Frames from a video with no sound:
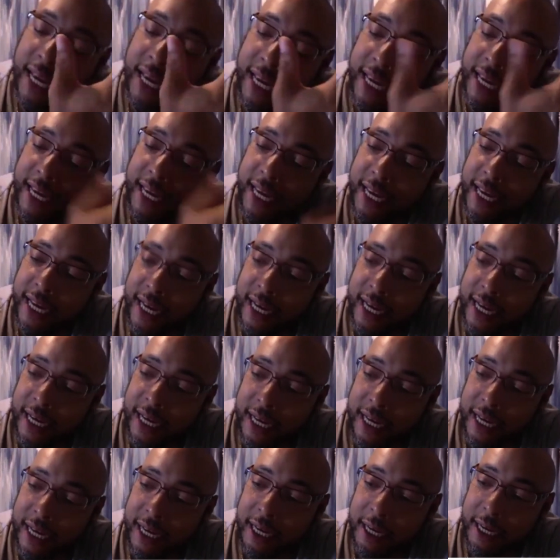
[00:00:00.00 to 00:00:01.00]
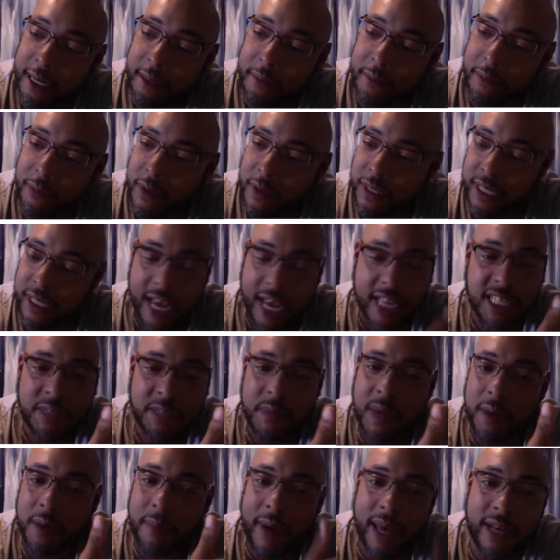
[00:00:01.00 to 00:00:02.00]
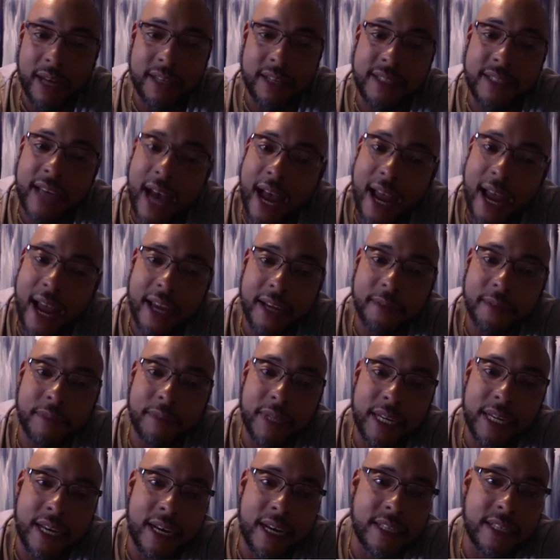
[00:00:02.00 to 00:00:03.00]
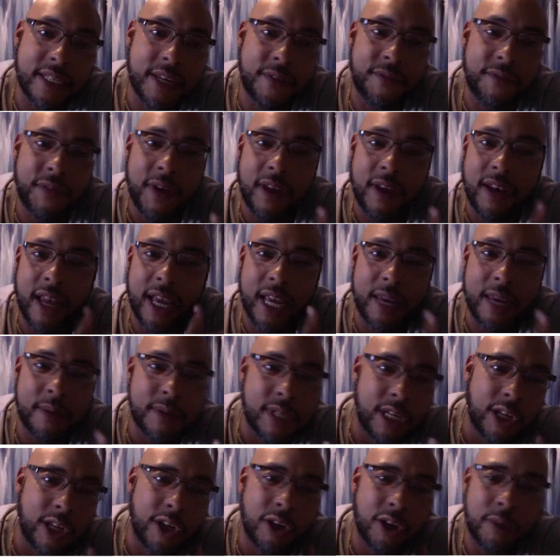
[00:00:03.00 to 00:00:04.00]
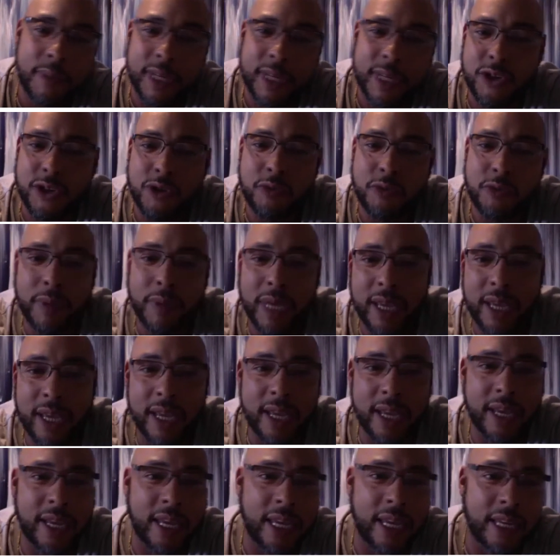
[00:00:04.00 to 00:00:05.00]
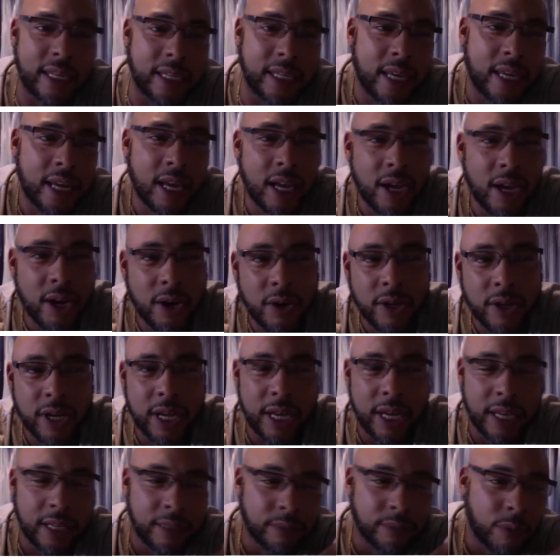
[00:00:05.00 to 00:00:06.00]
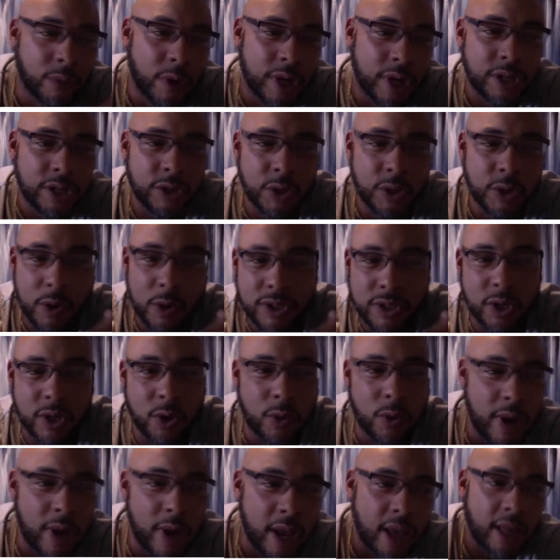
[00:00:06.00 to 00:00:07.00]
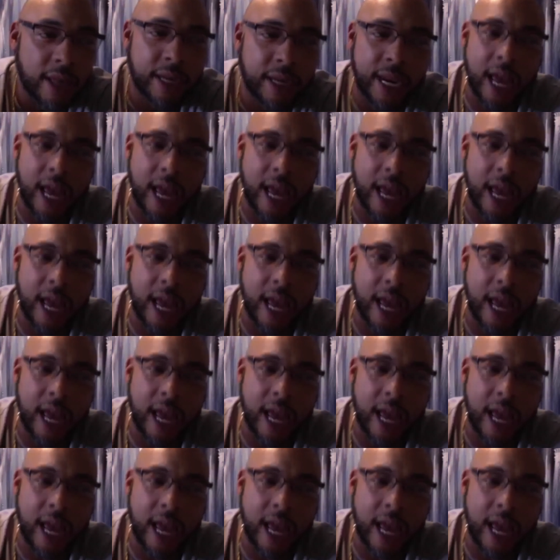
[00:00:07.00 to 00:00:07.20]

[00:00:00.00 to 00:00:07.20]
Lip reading: he was asking me about his diet because he felt like he was a little bit too big and wasn't doing so well.